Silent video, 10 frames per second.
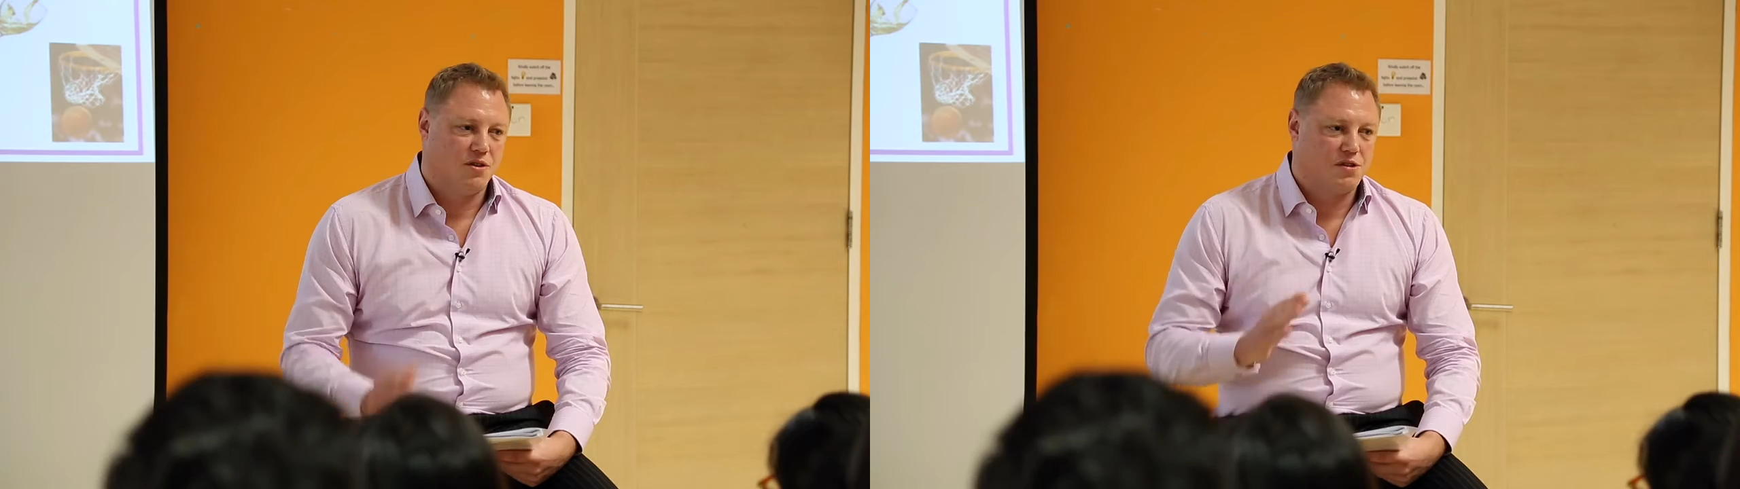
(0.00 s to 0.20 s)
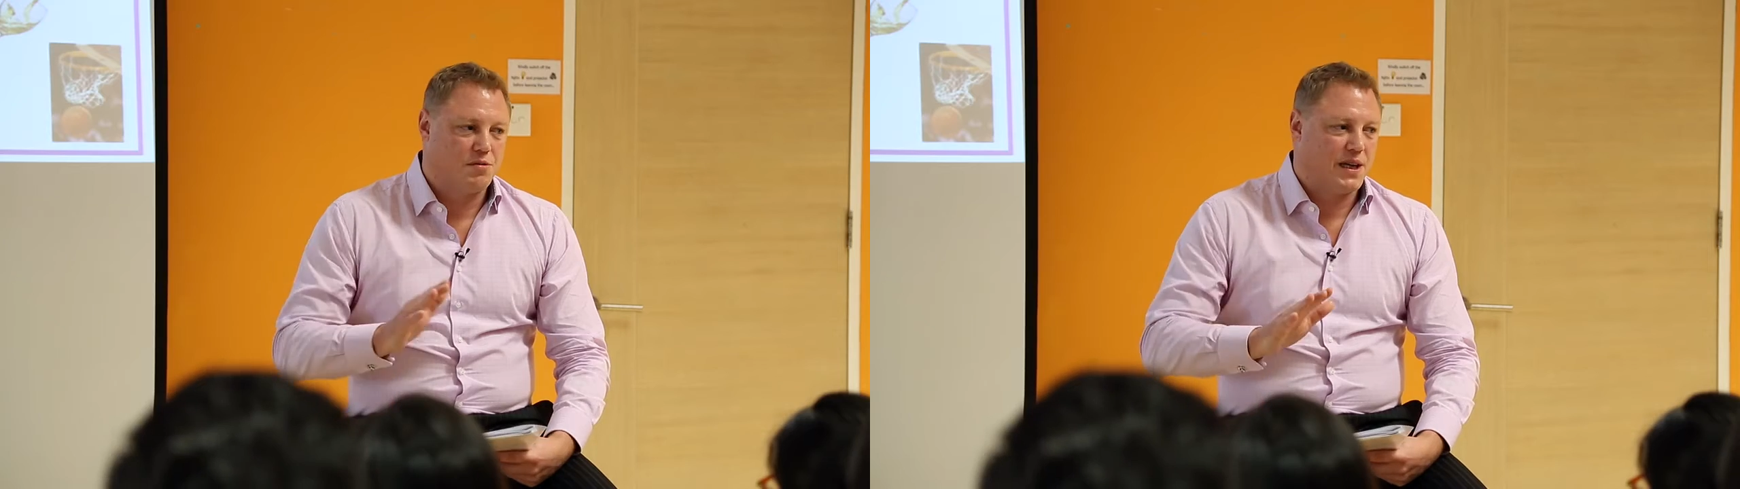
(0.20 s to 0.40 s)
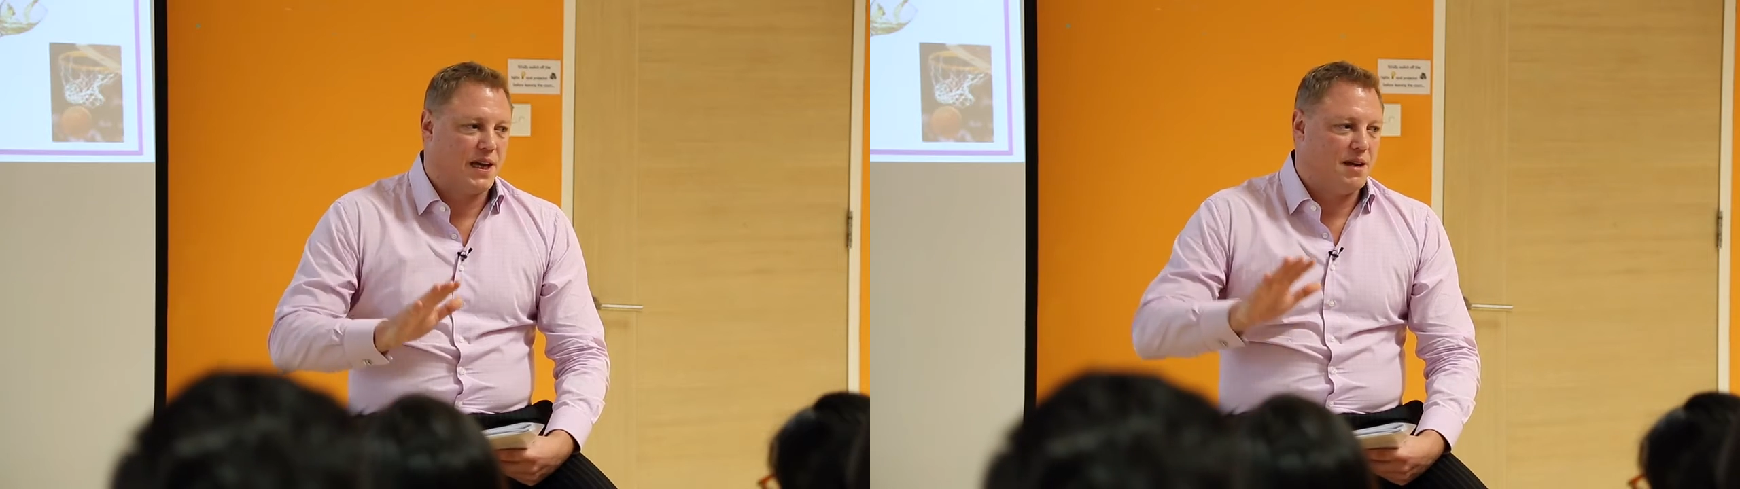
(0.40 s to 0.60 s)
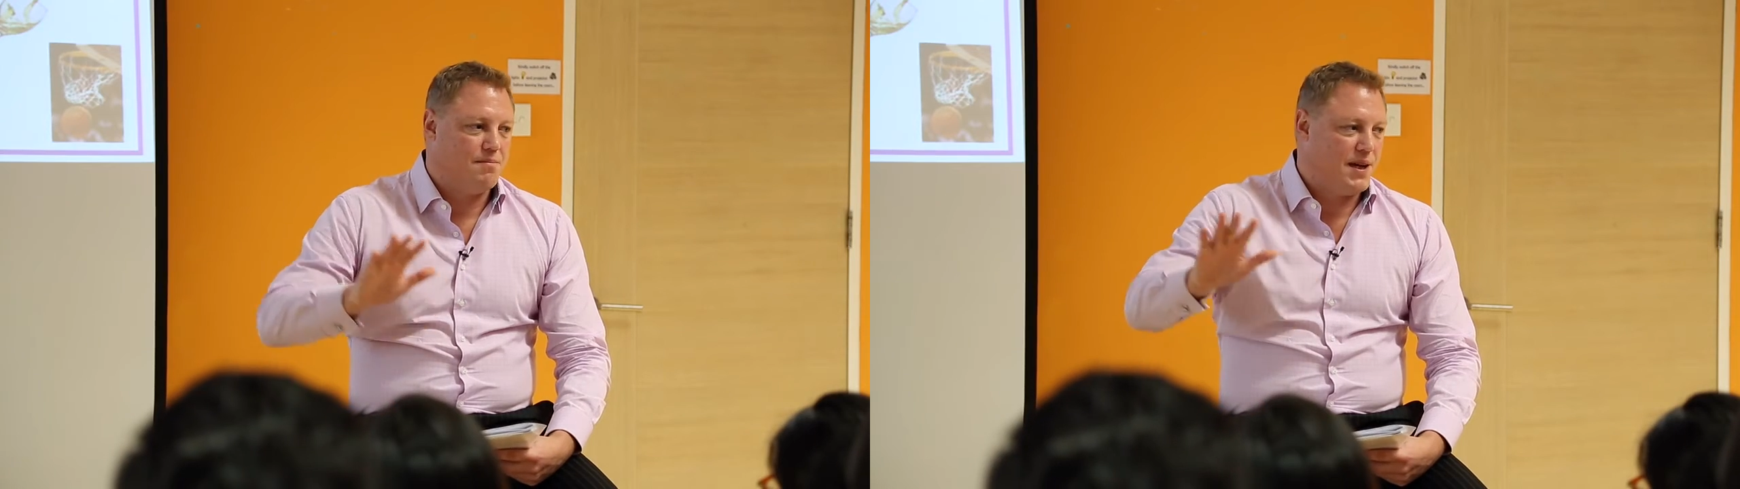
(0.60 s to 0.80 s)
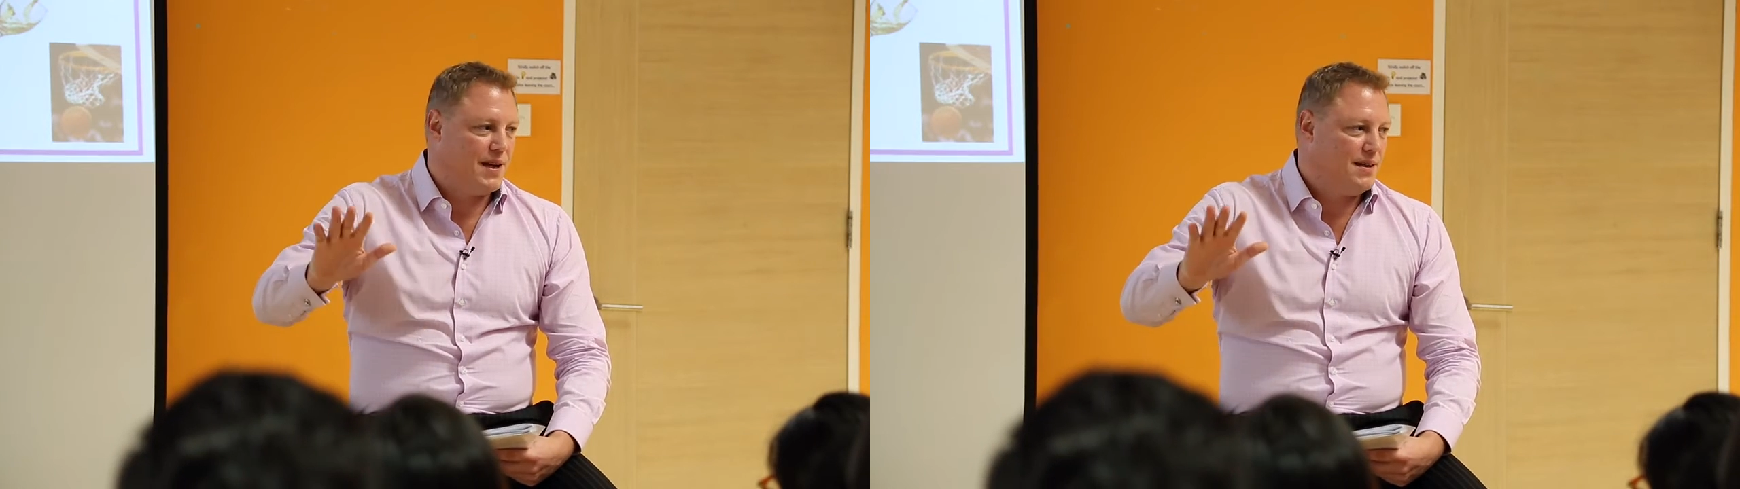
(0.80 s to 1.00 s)
As long as we're
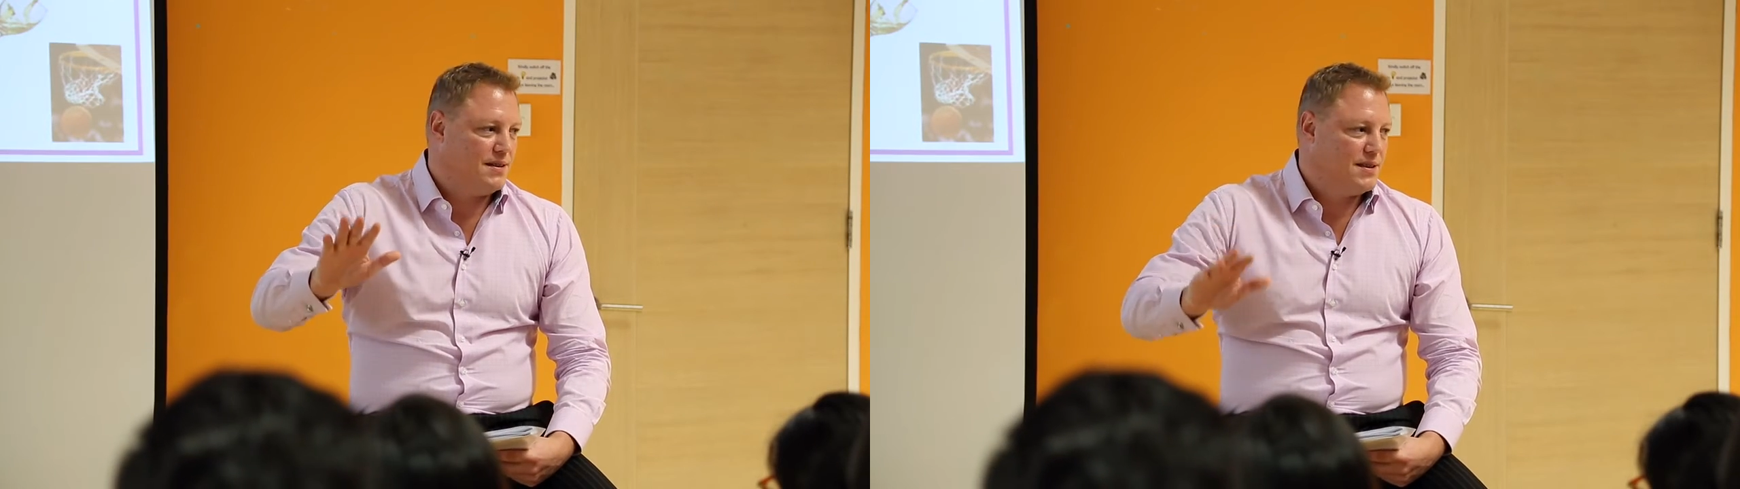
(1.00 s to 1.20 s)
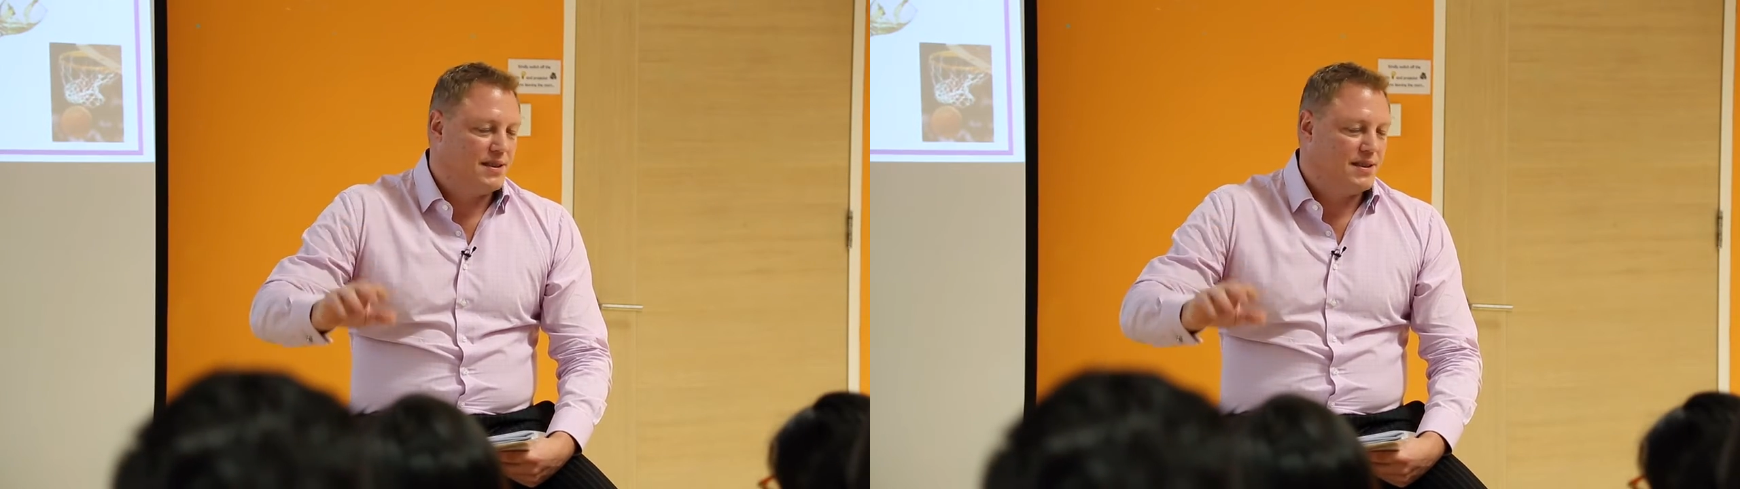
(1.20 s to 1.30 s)
getting better,